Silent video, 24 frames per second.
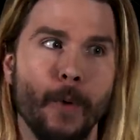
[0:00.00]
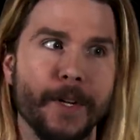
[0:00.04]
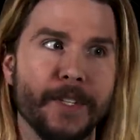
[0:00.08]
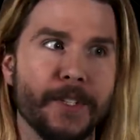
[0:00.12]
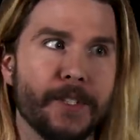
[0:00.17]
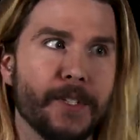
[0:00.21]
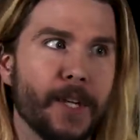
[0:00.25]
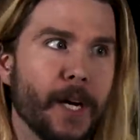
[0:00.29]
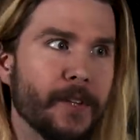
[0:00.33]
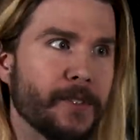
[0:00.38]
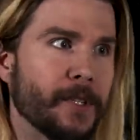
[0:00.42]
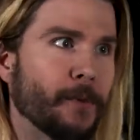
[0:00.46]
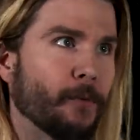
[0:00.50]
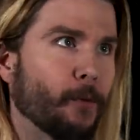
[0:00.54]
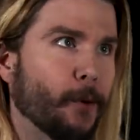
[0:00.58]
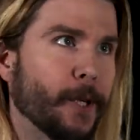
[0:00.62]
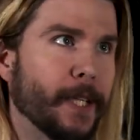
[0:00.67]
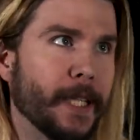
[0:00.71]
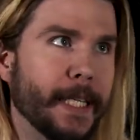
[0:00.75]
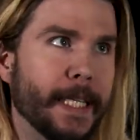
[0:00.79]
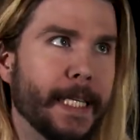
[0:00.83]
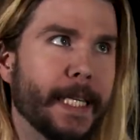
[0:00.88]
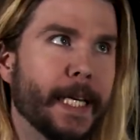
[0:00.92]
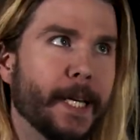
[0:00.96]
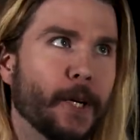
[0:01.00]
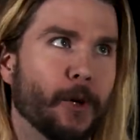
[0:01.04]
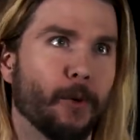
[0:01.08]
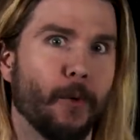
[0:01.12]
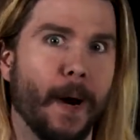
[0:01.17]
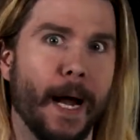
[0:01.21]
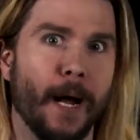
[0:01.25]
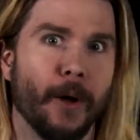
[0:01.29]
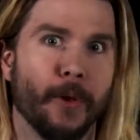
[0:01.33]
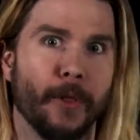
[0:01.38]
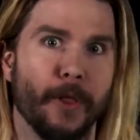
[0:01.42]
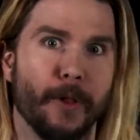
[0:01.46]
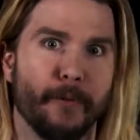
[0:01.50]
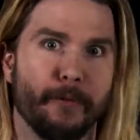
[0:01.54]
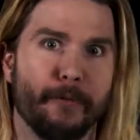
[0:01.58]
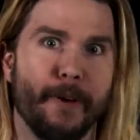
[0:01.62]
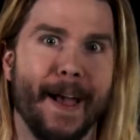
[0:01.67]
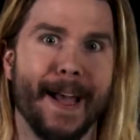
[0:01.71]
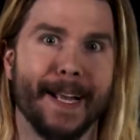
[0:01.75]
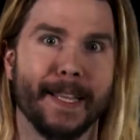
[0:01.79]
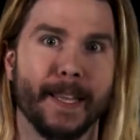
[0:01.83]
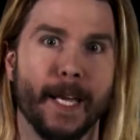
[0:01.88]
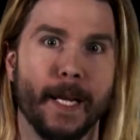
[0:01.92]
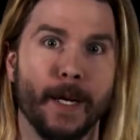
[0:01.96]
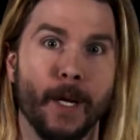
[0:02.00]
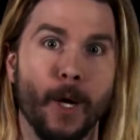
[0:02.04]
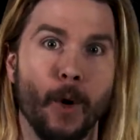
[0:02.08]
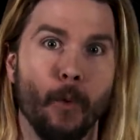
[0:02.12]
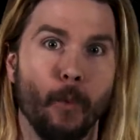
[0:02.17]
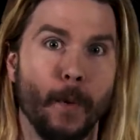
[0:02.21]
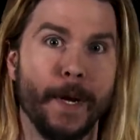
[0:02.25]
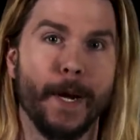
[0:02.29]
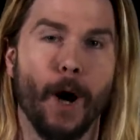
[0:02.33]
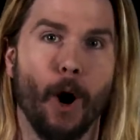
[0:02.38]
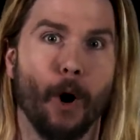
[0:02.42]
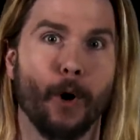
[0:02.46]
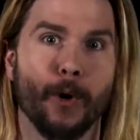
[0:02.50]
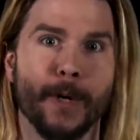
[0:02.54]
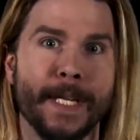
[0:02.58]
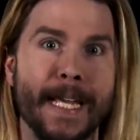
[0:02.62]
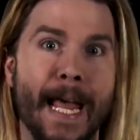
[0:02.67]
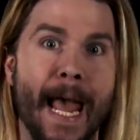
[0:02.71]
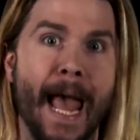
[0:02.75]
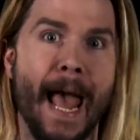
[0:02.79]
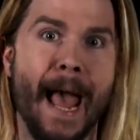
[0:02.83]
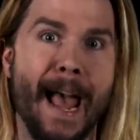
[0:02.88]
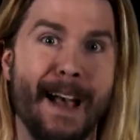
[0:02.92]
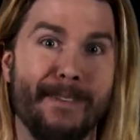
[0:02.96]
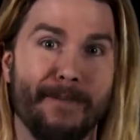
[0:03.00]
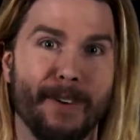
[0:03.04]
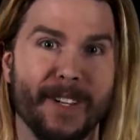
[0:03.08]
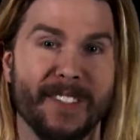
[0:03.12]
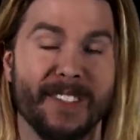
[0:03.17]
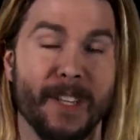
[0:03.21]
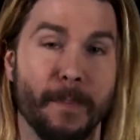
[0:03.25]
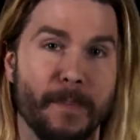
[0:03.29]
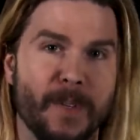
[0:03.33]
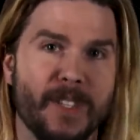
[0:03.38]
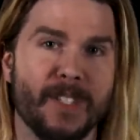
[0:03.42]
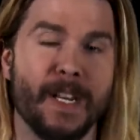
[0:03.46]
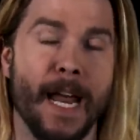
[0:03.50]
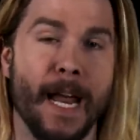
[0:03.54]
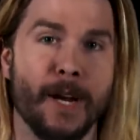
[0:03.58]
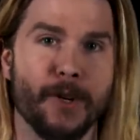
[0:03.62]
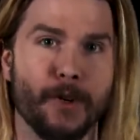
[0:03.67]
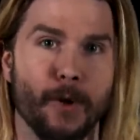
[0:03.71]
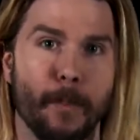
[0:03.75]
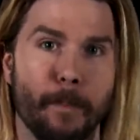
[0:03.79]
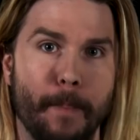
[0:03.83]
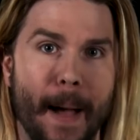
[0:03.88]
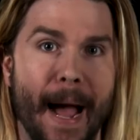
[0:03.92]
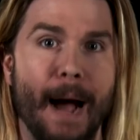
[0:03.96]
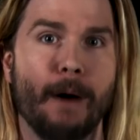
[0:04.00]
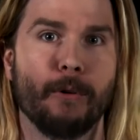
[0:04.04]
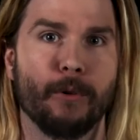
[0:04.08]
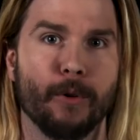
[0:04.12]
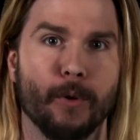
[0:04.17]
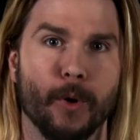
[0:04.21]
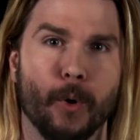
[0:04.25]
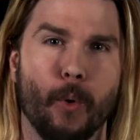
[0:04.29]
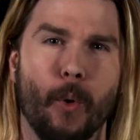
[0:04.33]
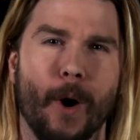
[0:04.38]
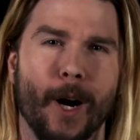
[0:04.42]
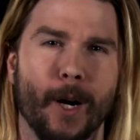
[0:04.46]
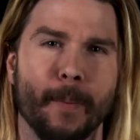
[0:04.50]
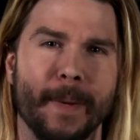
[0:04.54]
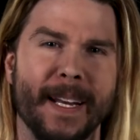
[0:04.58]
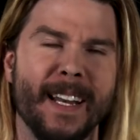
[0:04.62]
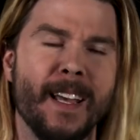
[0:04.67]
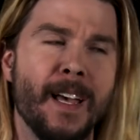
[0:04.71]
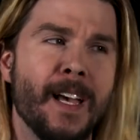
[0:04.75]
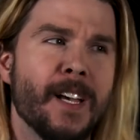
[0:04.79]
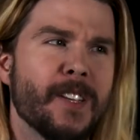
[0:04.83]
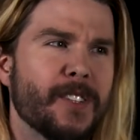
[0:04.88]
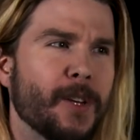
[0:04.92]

which doesn't really get around the fact that we already have a substantial power requirement.